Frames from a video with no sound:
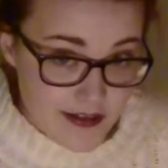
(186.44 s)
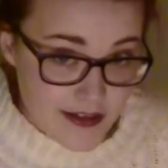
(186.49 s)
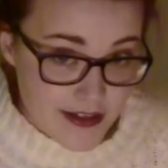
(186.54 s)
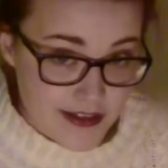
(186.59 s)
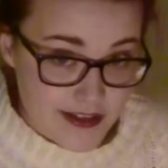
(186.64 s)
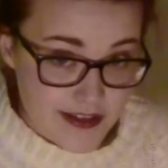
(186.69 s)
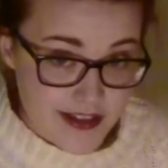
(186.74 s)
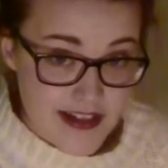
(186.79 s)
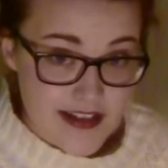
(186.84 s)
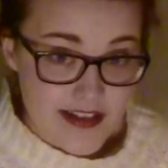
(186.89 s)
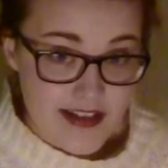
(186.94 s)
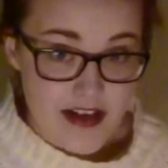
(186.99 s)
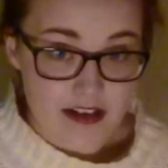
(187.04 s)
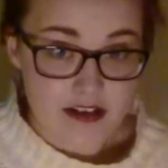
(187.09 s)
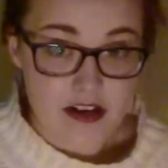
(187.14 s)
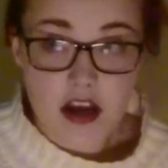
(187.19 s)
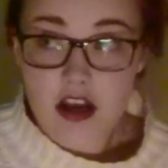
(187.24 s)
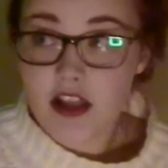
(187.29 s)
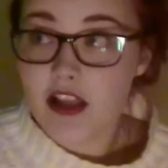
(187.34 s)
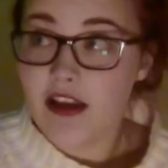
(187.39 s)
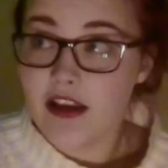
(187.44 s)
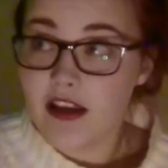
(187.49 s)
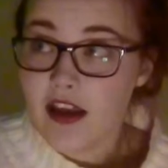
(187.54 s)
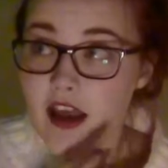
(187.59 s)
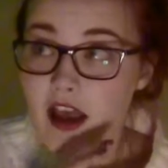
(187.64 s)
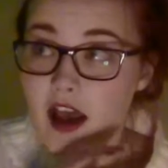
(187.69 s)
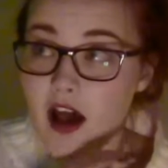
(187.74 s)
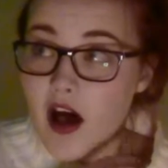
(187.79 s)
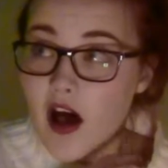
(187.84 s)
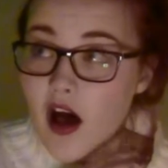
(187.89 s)
I done this year. Like,
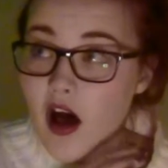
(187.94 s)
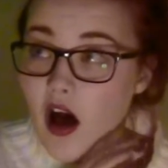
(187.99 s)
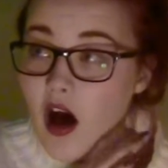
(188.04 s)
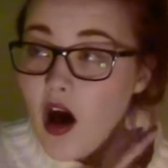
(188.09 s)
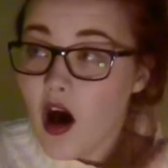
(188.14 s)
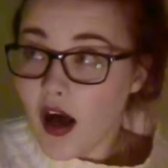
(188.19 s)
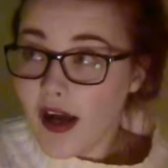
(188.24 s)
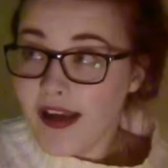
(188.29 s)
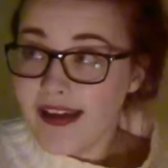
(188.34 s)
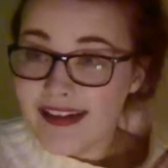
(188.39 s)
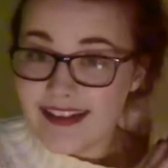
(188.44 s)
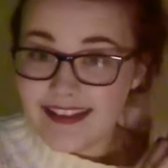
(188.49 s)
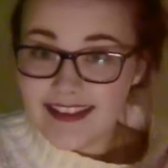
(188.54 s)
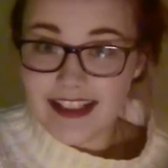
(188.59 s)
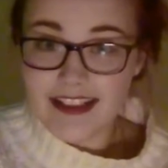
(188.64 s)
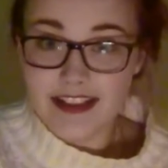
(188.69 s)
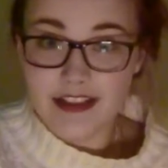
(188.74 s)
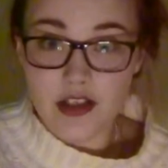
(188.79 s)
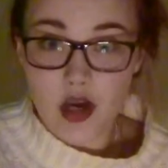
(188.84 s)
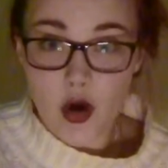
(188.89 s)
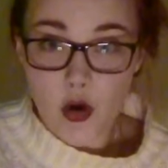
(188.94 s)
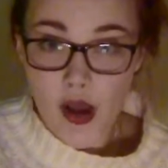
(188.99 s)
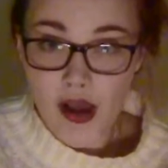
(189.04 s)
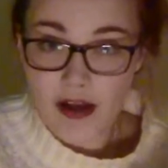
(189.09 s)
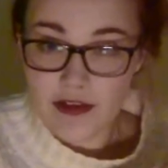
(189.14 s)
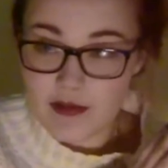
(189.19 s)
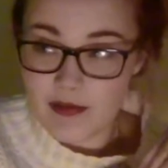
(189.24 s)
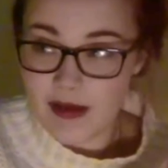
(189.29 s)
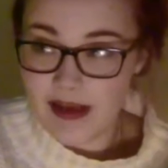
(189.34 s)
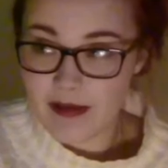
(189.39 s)
I didn't know
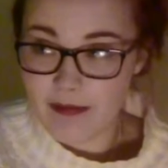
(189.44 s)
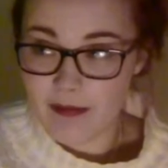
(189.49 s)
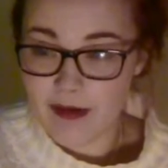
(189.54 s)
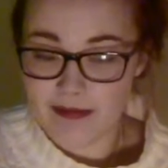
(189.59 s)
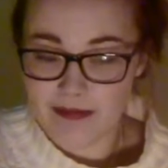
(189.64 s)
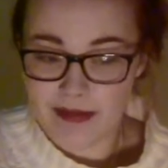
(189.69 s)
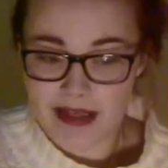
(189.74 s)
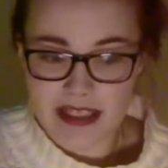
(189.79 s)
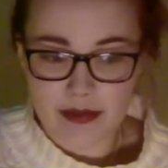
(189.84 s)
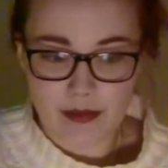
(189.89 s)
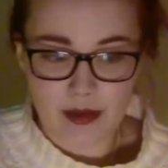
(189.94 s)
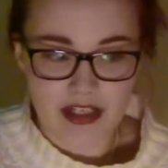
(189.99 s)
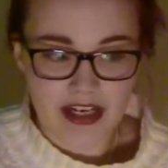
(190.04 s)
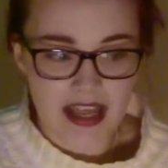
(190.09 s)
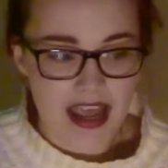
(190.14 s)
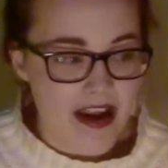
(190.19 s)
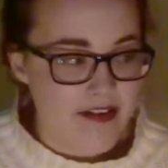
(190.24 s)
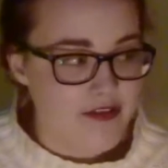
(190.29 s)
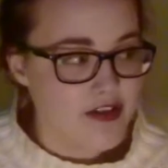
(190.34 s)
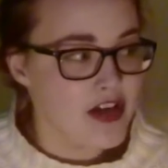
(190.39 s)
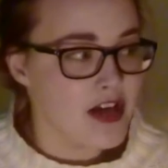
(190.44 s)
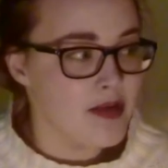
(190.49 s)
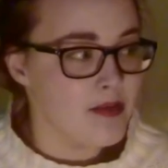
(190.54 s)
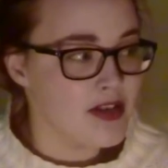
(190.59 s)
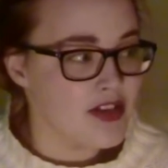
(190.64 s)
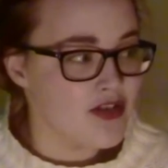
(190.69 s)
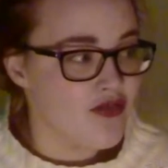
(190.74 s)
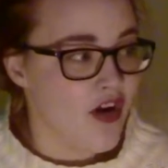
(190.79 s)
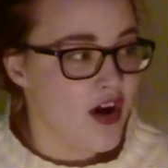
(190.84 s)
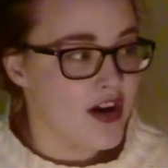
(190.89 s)
how to make a messy bun. Every
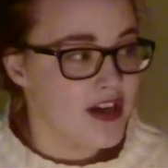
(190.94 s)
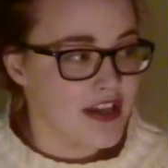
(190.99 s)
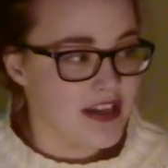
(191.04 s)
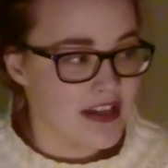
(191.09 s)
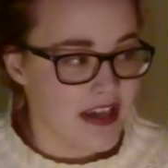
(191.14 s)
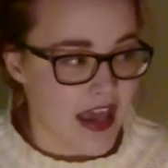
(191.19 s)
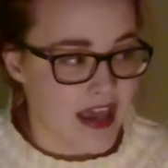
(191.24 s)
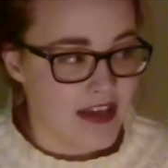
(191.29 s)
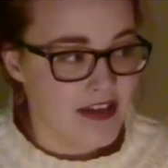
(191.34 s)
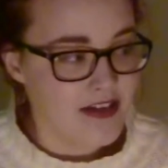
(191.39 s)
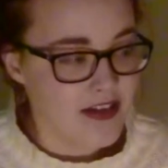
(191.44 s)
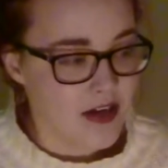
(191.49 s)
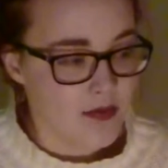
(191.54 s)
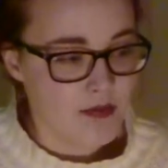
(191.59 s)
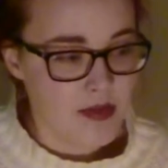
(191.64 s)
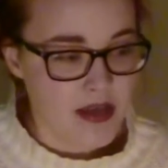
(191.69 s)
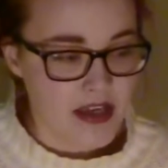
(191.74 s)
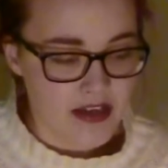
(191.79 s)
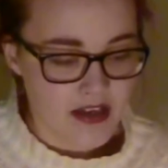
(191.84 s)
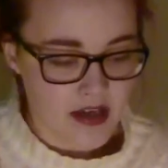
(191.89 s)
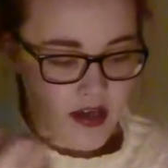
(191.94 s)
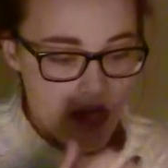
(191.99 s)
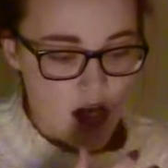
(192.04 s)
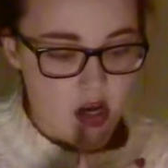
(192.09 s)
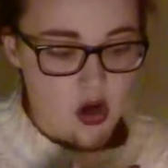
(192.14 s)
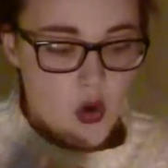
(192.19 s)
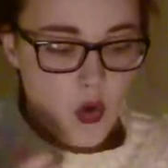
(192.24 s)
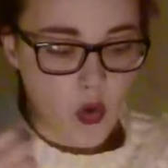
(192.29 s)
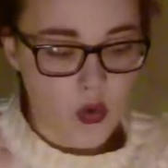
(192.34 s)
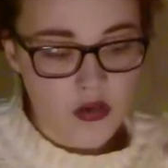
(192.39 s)
time I tried, it ended up being
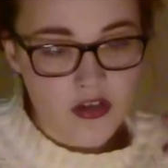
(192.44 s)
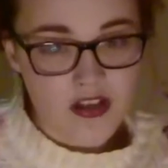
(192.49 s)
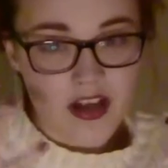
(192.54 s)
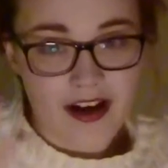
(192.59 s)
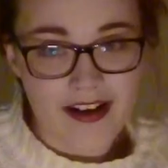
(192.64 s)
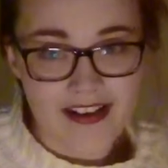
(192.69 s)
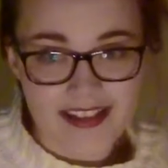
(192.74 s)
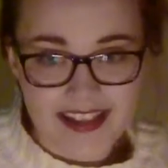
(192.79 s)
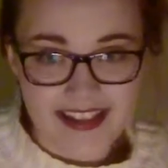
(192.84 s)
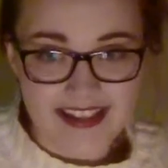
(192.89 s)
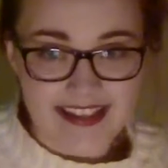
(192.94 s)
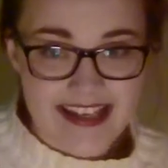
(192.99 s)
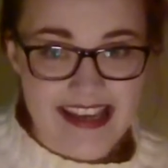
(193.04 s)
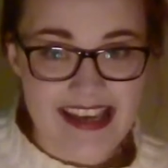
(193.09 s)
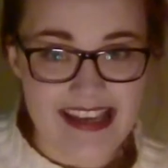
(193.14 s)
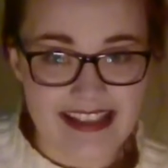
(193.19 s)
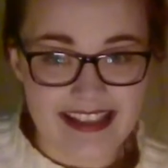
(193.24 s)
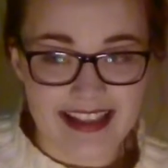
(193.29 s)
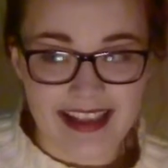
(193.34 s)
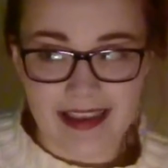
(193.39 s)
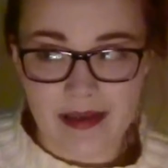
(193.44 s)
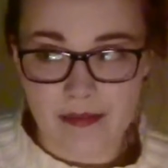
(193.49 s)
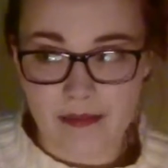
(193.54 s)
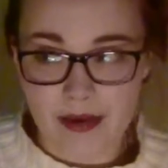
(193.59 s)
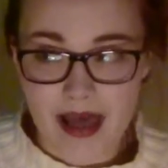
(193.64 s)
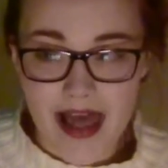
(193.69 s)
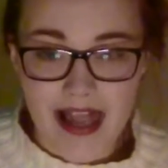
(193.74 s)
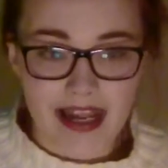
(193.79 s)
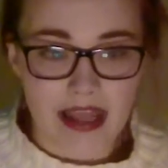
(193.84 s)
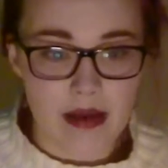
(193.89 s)
all nice and neat like a
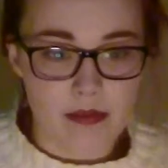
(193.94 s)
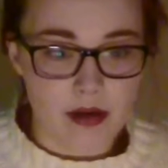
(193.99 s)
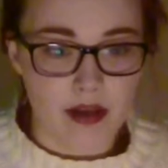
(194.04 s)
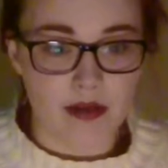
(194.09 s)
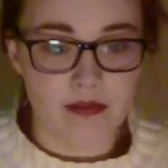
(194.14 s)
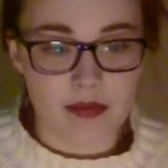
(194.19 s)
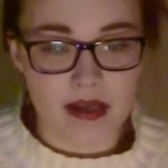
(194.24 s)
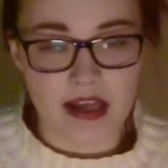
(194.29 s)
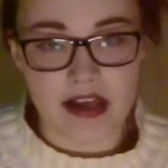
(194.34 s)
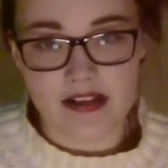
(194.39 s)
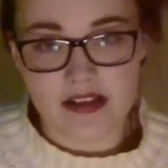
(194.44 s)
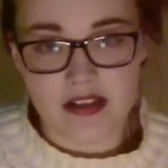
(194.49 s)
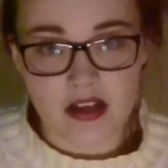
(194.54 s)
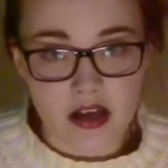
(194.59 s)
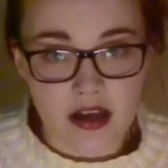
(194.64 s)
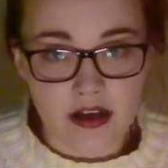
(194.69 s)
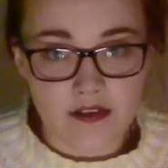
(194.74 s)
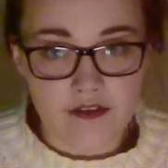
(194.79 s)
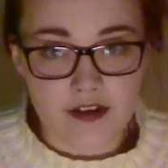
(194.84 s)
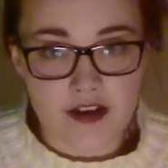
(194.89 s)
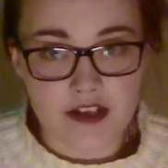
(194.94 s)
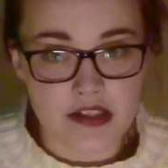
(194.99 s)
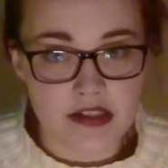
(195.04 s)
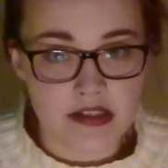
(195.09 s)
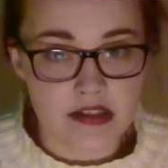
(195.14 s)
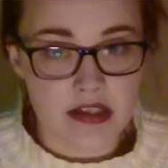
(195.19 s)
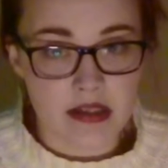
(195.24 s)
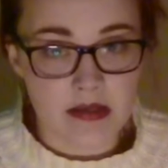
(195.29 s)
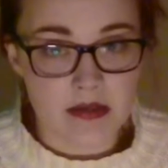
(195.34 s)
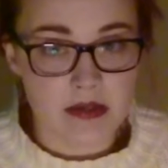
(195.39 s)
ballet bun, because I have
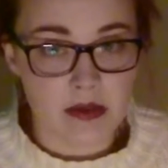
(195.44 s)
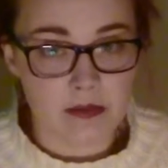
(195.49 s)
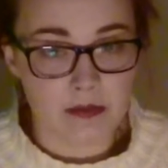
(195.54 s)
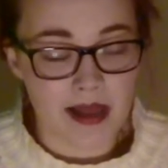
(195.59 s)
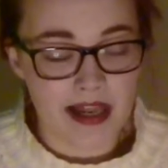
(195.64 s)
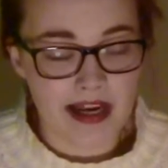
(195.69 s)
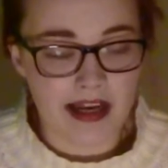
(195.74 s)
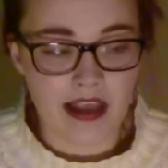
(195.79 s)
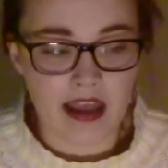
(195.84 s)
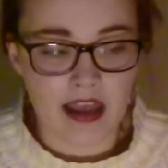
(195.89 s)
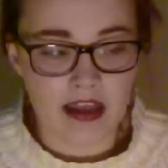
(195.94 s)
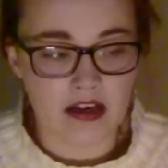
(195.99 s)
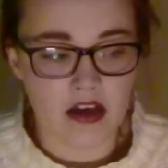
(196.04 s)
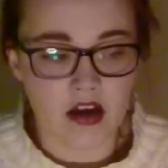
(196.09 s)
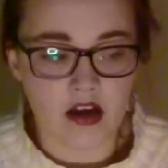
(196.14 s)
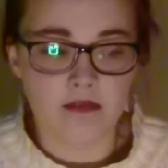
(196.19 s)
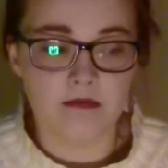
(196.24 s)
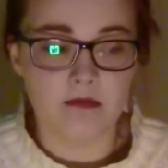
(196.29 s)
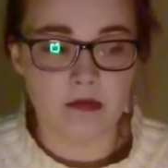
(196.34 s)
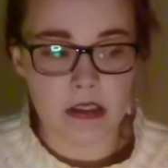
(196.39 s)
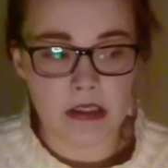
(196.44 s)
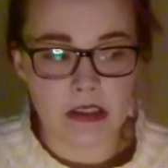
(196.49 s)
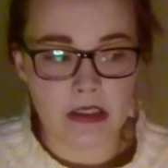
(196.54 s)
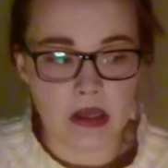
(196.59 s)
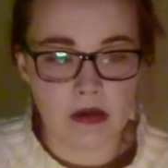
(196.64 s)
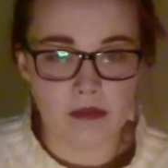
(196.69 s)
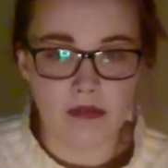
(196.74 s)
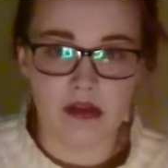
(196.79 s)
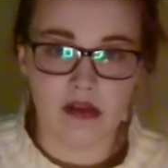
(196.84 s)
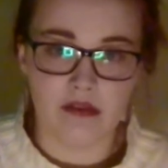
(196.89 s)
friends dancing ballet and I've done
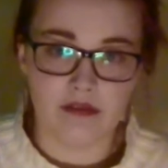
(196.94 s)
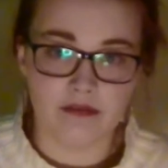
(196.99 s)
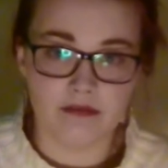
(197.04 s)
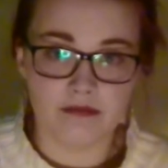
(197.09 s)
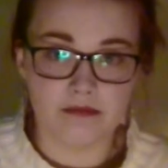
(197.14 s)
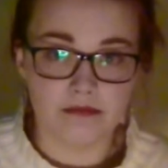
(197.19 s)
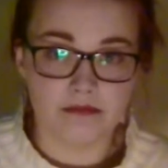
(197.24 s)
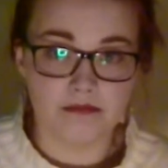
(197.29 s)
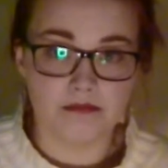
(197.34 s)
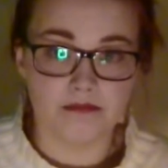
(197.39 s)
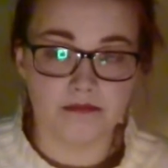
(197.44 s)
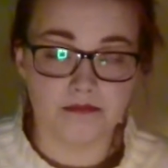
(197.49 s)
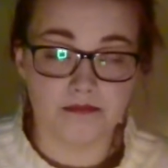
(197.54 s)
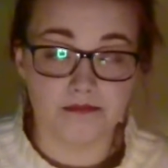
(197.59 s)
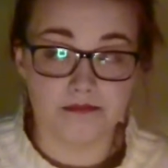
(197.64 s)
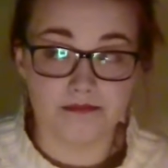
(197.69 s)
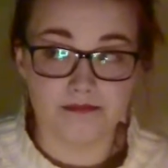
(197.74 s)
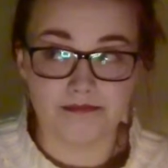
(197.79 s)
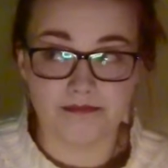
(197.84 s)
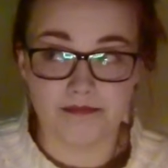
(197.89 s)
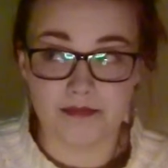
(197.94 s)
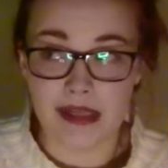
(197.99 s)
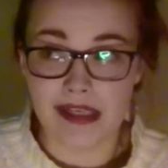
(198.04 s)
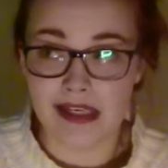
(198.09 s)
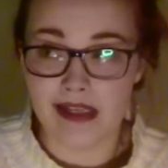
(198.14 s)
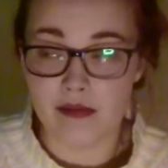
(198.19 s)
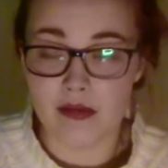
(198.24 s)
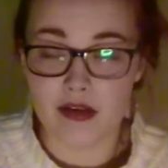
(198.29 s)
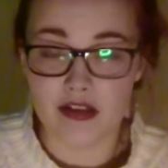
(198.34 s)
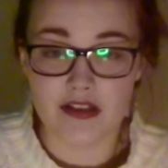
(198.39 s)
a couple of
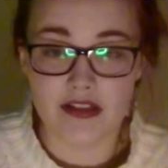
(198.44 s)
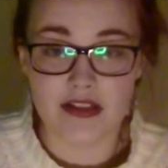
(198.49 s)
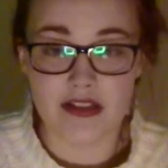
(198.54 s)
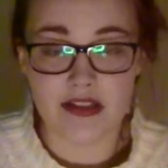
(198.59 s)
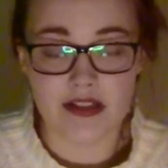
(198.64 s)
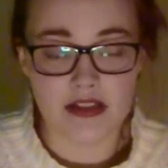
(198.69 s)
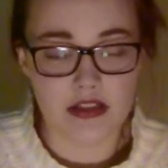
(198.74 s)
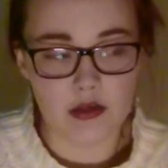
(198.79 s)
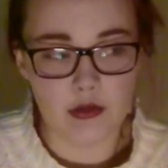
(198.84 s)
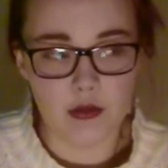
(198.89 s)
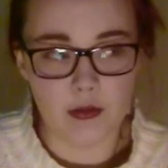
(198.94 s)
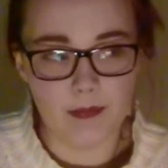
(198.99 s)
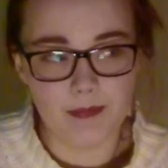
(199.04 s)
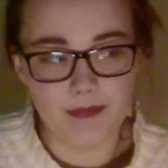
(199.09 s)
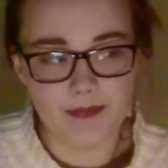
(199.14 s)
ballet buns, so